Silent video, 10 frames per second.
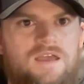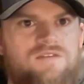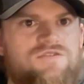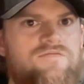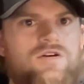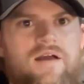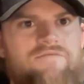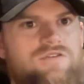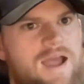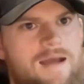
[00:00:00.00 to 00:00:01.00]
And so if you don't have
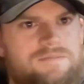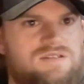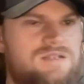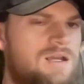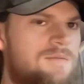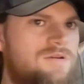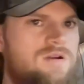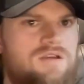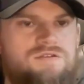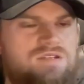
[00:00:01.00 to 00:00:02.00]
your CAPI set up, you're
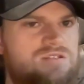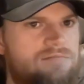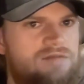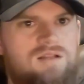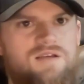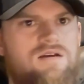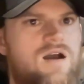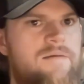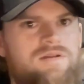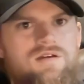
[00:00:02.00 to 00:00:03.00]
not using something like a
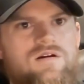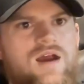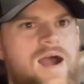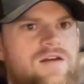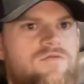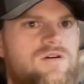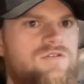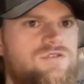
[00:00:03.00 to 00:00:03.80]
Cometly or a HiROAS,